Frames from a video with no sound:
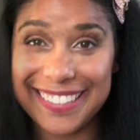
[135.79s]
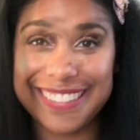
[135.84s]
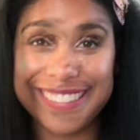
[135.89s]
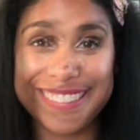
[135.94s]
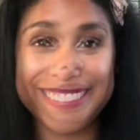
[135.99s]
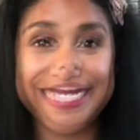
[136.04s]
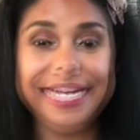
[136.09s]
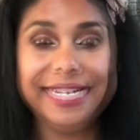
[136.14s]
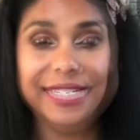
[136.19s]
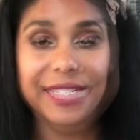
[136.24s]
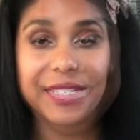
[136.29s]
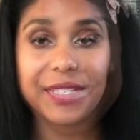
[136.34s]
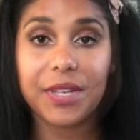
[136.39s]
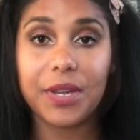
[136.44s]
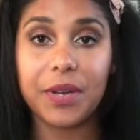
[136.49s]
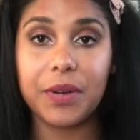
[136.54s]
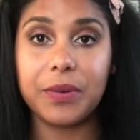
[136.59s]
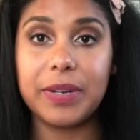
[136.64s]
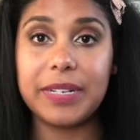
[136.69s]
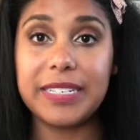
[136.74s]
All right,
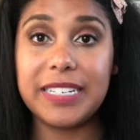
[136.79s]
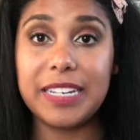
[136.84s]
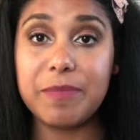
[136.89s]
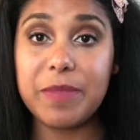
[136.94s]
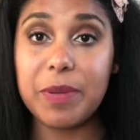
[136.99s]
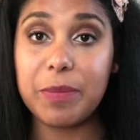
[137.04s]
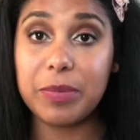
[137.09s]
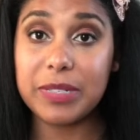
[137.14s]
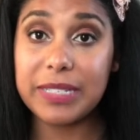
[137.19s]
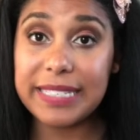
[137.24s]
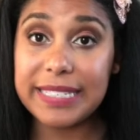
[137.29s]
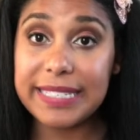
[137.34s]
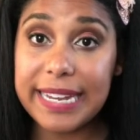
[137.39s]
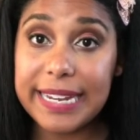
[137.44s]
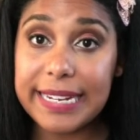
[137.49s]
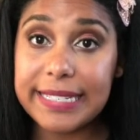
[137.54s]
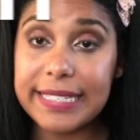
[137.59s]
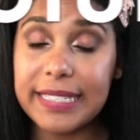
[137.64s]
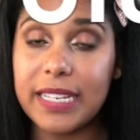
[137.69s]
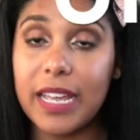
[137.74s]
so tip number
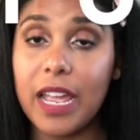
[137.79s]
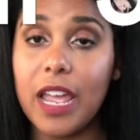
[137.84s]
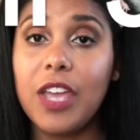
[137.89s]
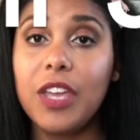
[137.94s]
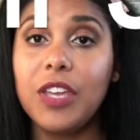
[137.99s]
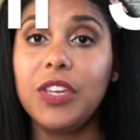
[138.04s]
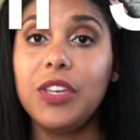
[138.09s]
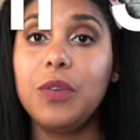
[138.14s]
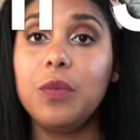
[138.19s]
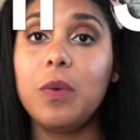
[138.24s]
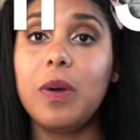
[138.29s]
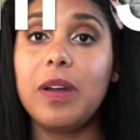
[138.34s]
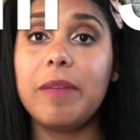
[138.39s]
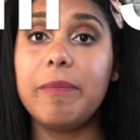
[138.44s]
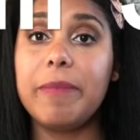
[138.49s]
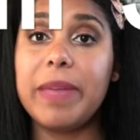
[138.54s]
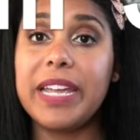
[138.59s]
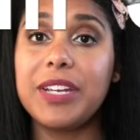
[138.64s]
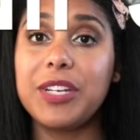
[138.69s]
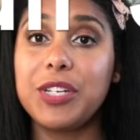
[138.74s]
six, you
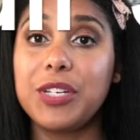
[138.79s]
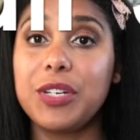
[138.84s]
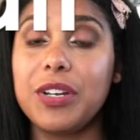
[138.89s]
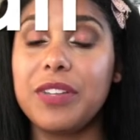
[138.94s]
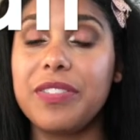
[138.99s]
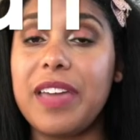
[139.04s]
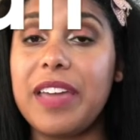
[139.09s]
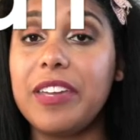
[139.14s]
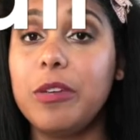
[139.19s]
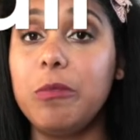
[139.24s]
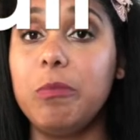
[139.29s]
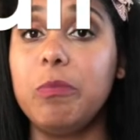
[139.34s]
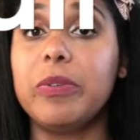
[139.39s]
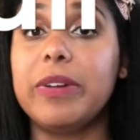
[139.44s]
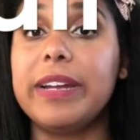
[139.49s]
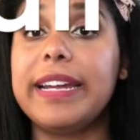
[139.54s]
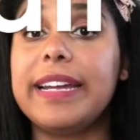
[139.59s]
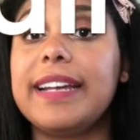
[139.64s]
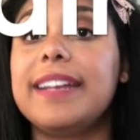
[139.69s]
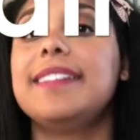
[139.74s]
wanna make sure that you
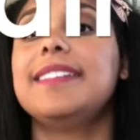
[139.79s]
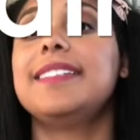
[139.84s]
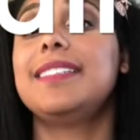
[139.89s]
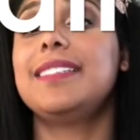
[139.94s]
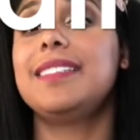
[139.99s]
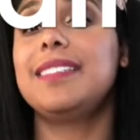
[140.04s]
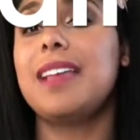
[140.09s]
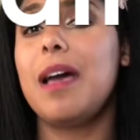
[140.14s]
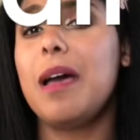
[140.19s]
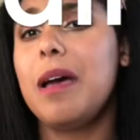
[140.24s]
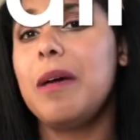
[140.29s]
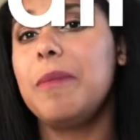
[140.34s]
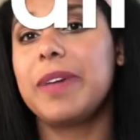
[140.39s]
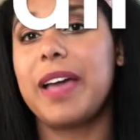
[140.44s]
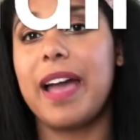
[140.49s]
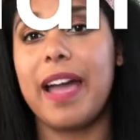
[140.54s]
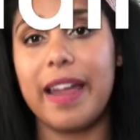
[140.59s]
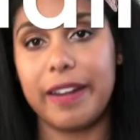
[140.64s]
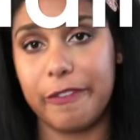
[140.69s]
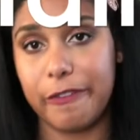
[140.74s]
bring some
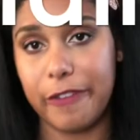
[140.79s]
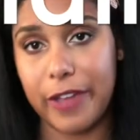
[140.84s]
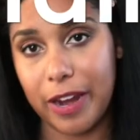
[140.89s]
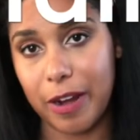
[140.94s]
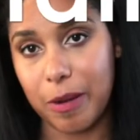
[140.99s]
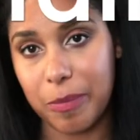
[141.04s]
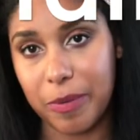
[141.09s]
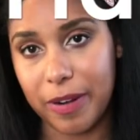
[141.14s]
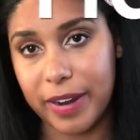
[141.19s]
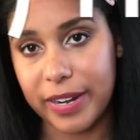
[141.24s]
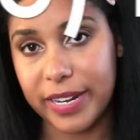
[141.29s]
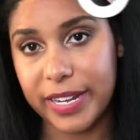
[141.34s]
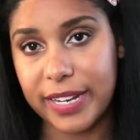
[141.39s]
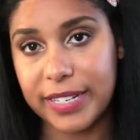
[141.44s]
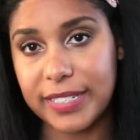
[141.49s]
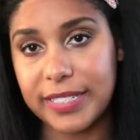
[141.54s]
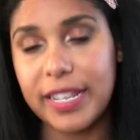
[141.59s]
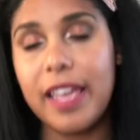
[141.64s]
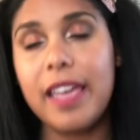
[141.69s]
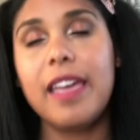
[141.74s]
kind of hair
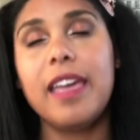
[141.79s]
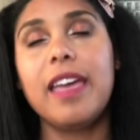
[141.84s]
product.